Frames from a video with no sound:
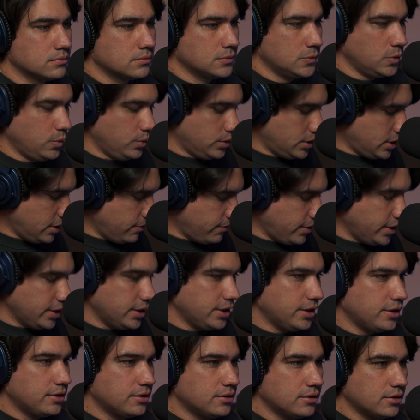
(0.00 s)
We'll cut right
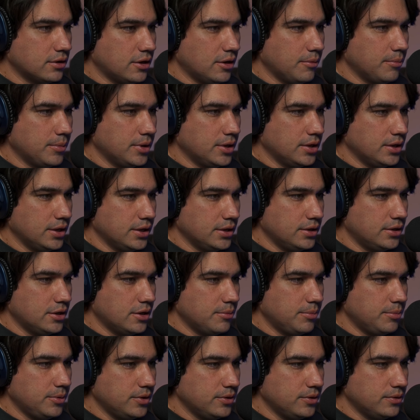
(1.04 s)
here. I'm gonna hit
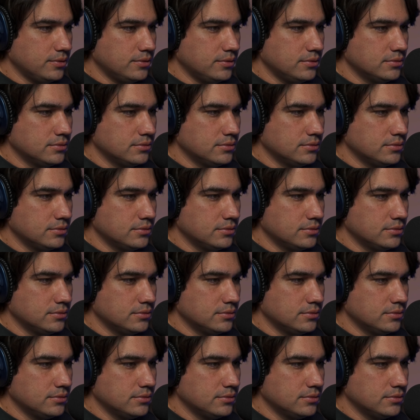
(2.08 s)
W.